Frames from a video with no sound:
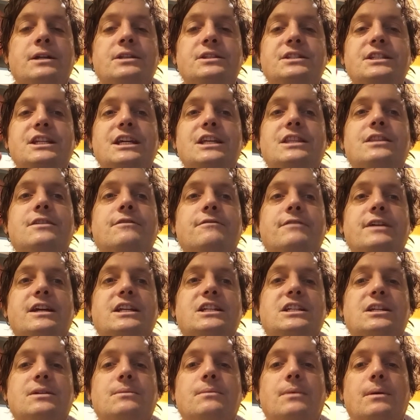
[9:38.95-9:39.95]
did the
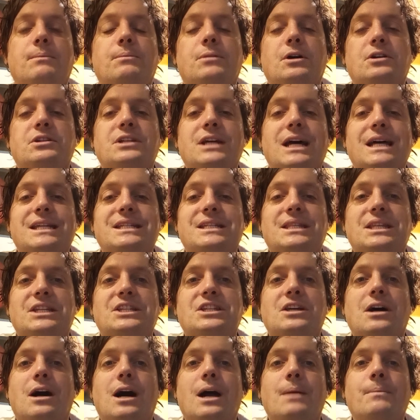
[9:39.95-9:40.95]
victim protest at the
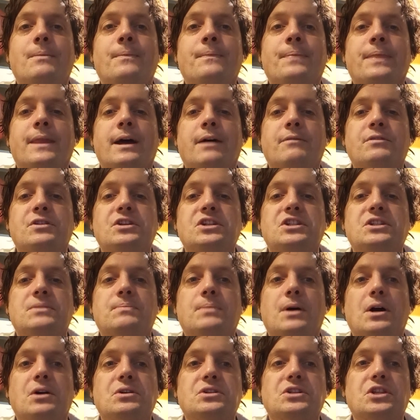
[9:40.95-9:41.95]
time of the
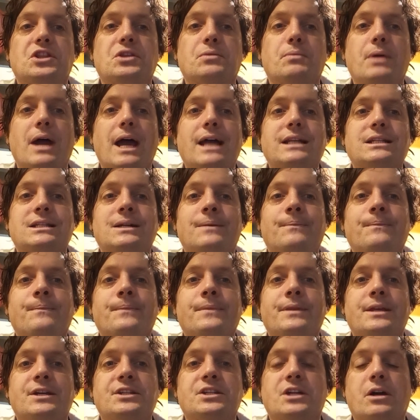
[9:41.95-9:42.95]
supposed threat?
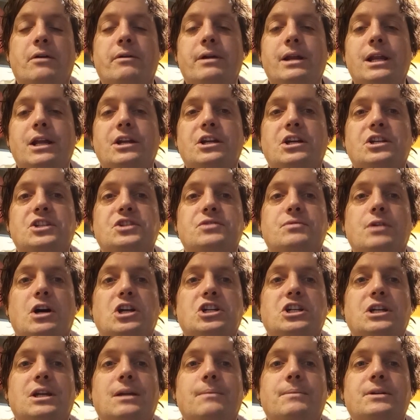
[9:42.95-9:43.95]
It's Carry-On
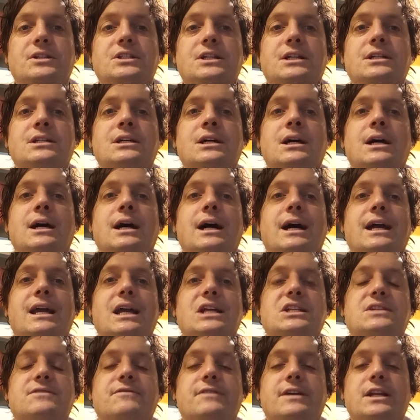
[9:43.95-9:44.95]
Construction Limited
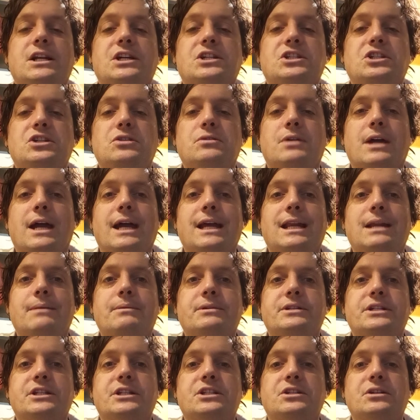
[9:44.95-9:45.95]
against Felix UK
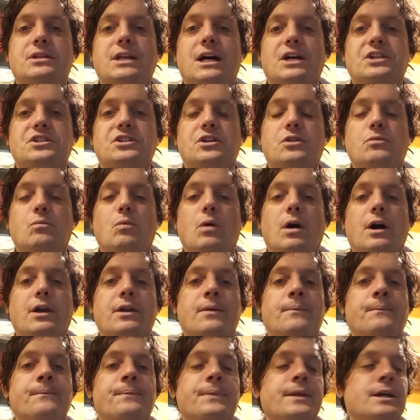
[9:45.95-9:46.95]
Limited 2001.
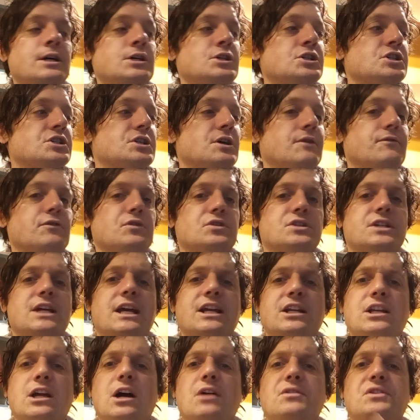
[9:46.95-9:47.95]
So if you're
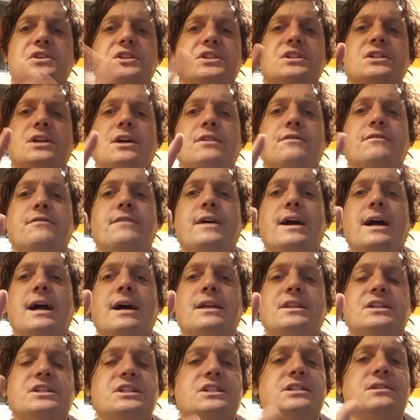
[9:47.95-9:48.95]
saying, no, this is unfair,
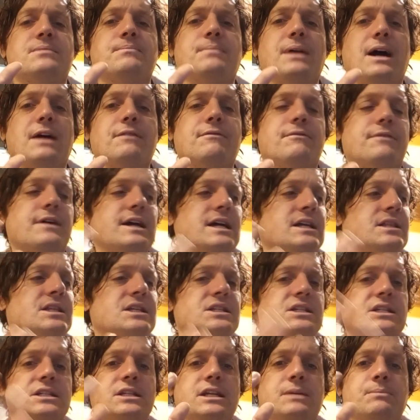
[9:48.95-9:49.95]
this is in bad faith,
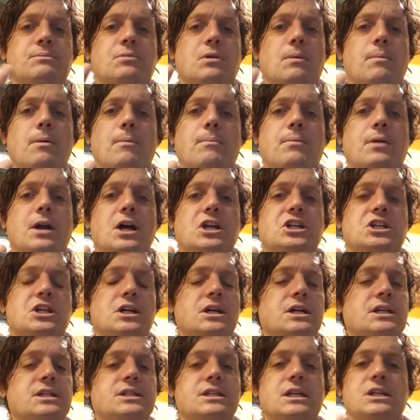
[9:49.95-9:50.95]
this is improper
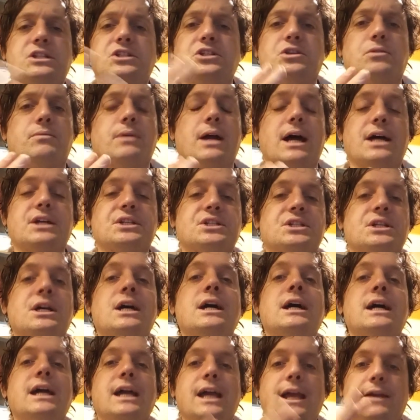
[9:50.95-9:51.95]
pressure, it's duress,
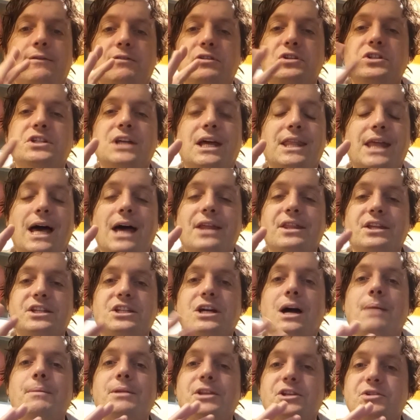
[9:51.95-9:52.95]
if you said that at the
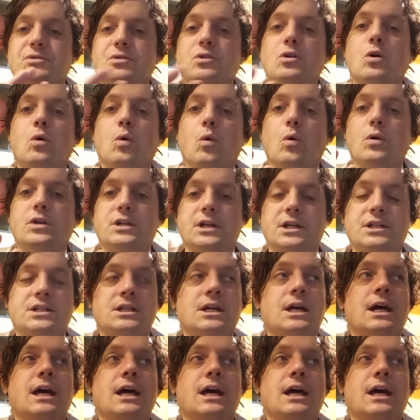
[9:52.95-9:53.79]
time and it's recorded,